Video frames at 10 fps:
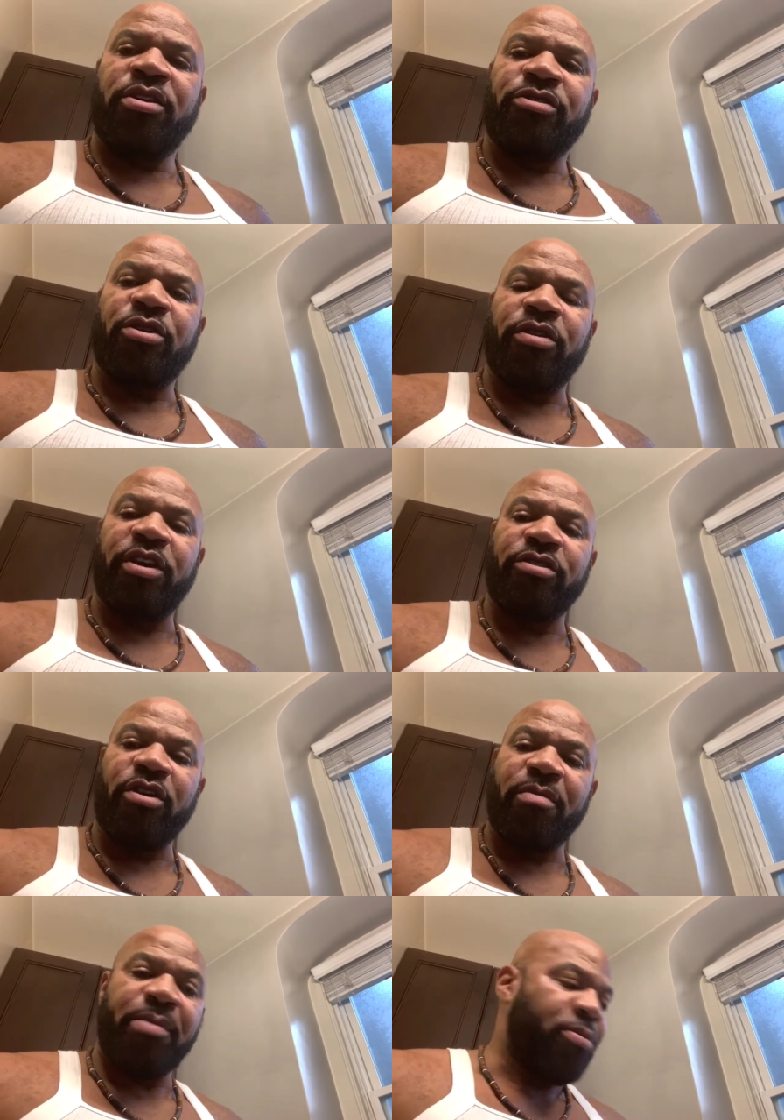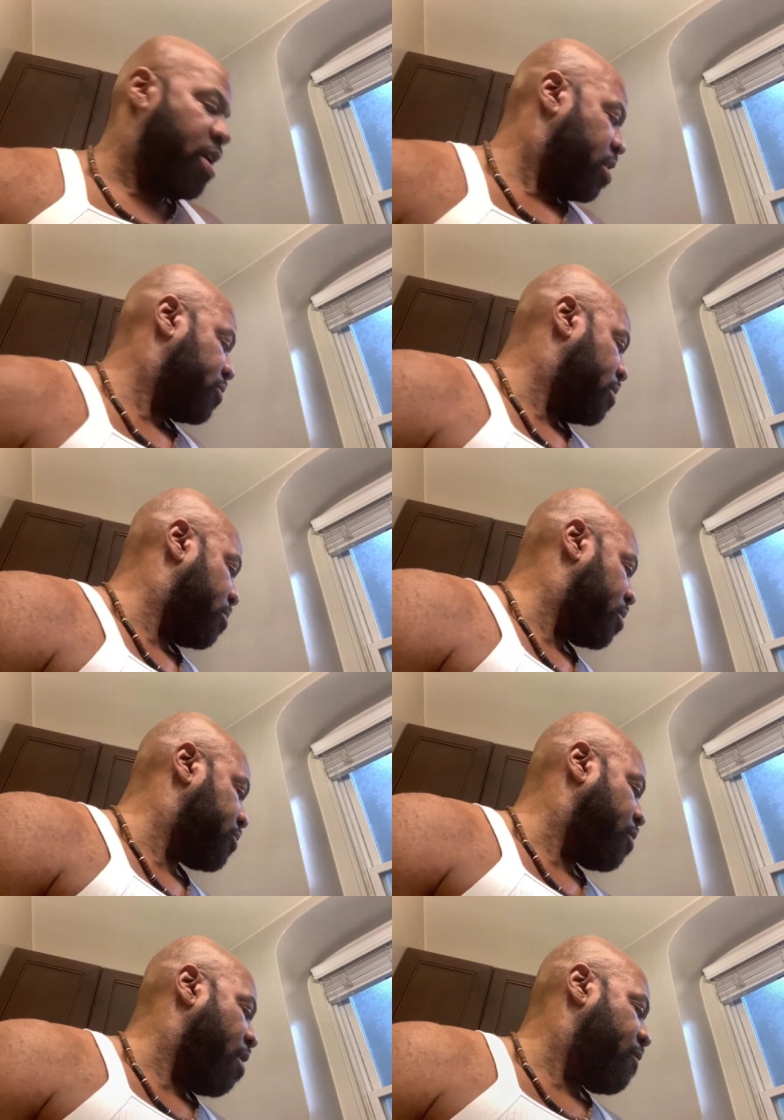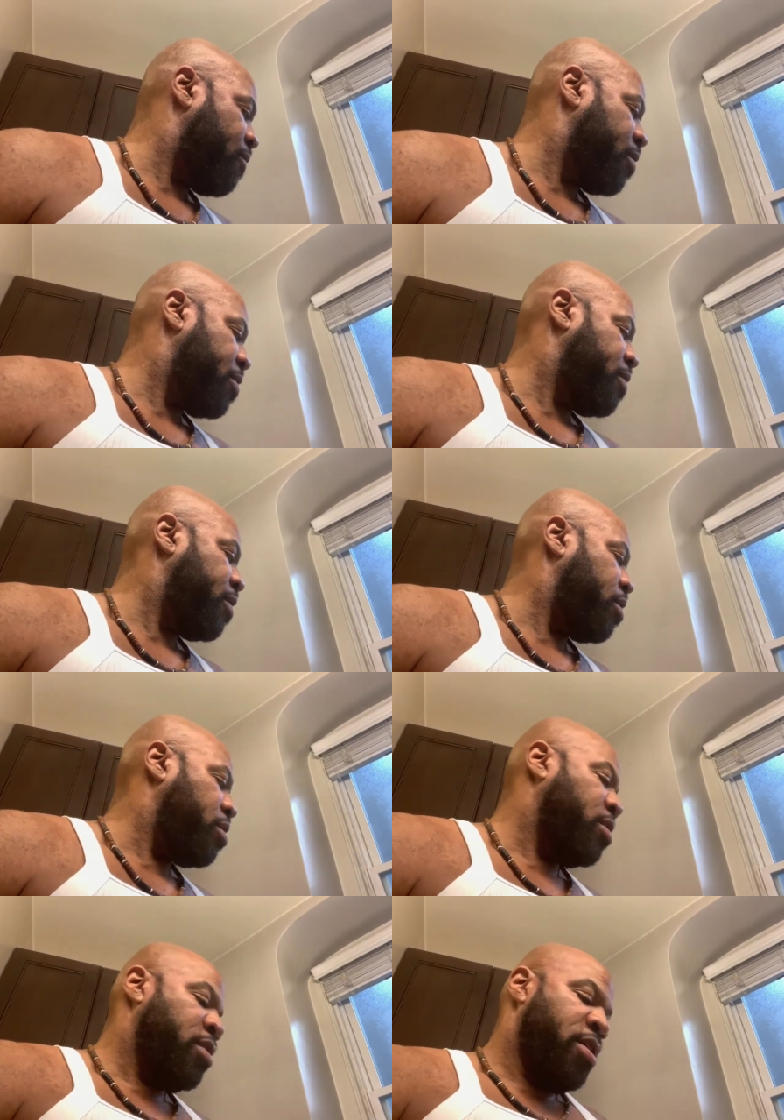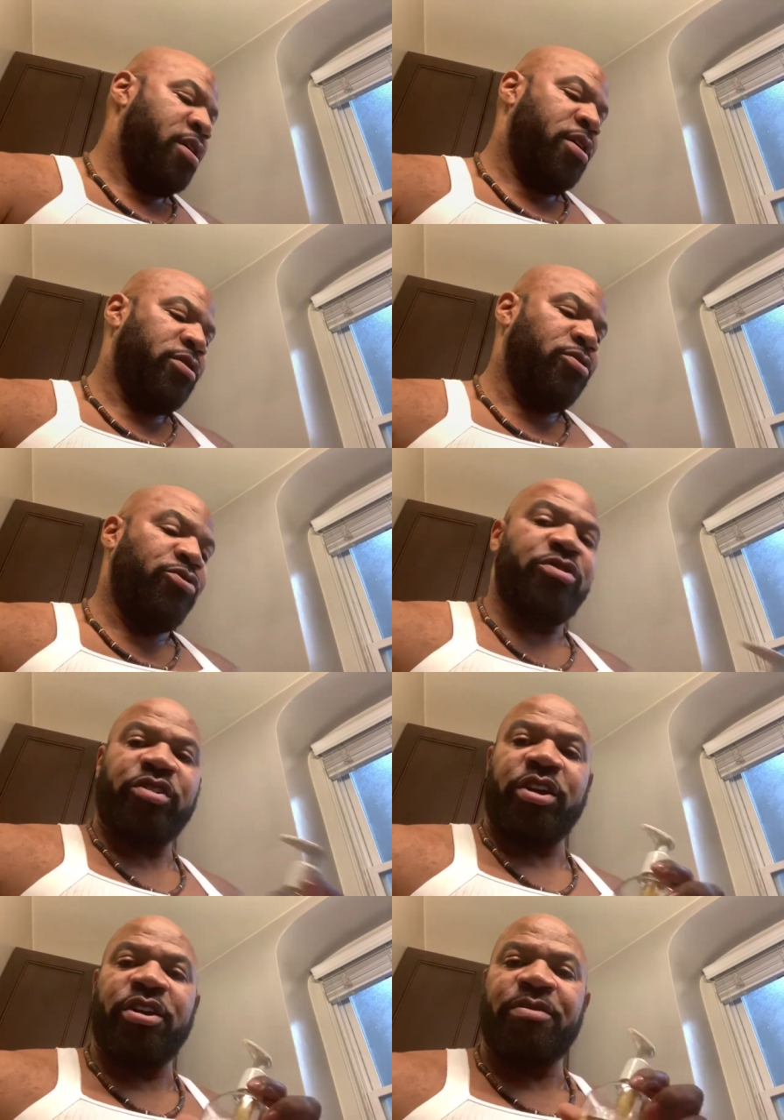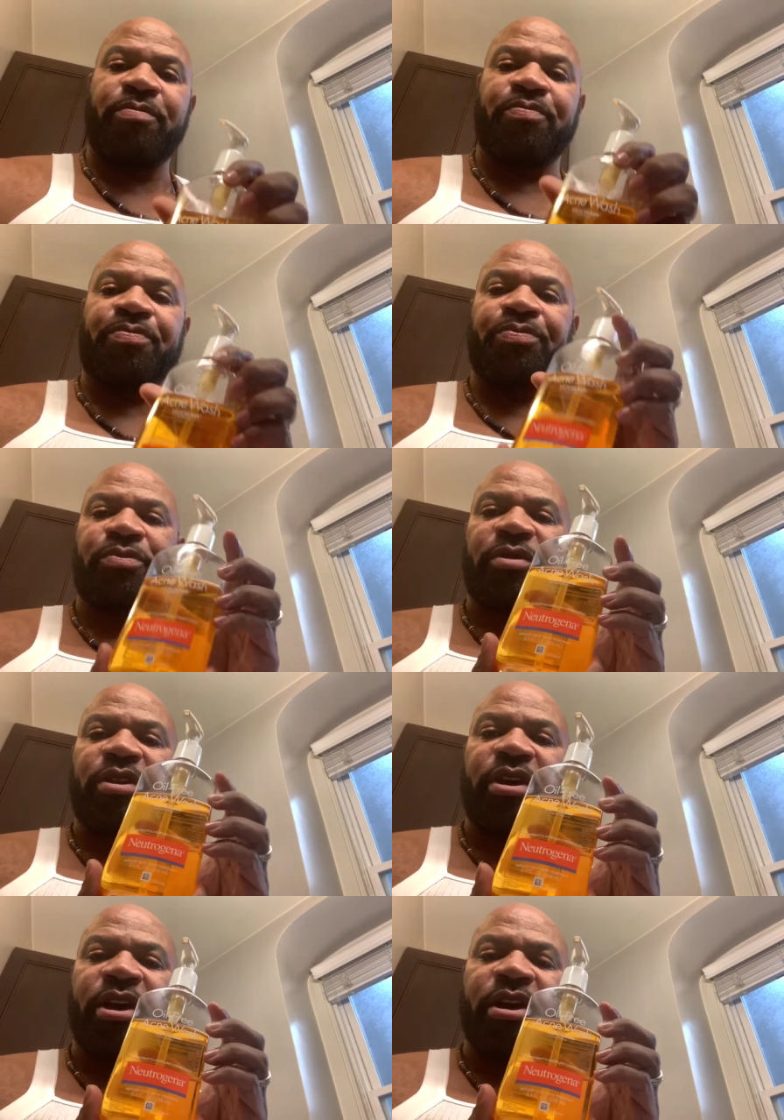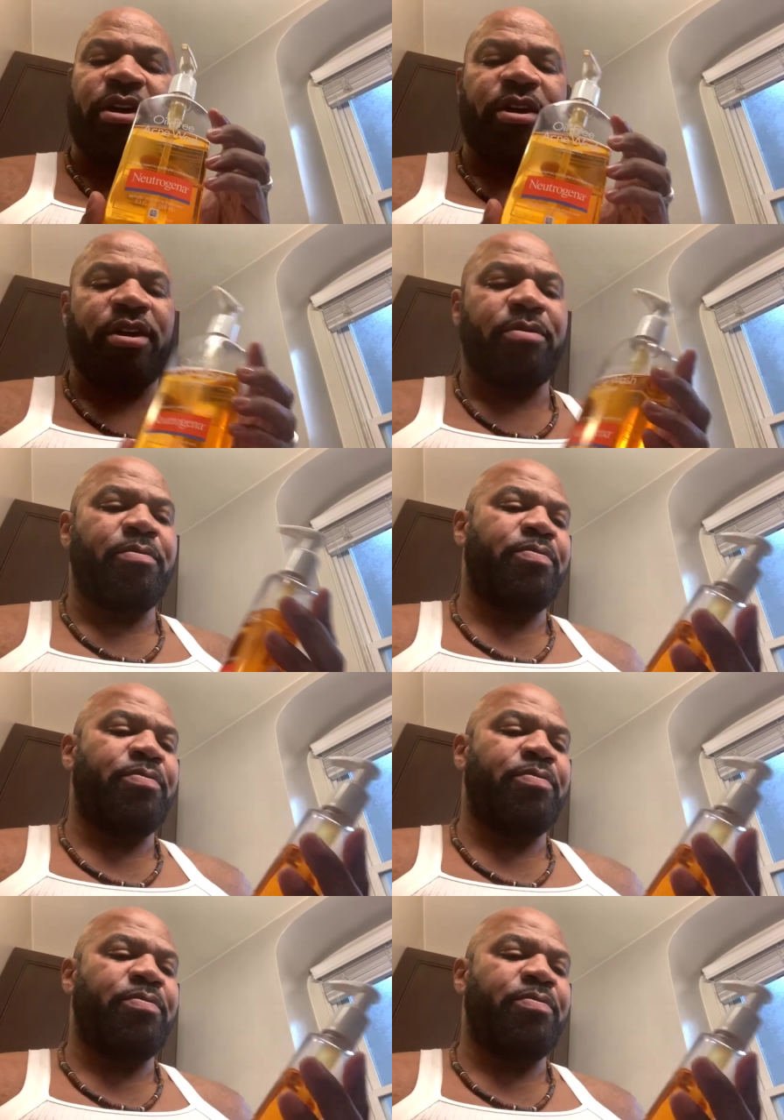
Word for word: So these are my products. I'm going to start off with the Neutrogena uh,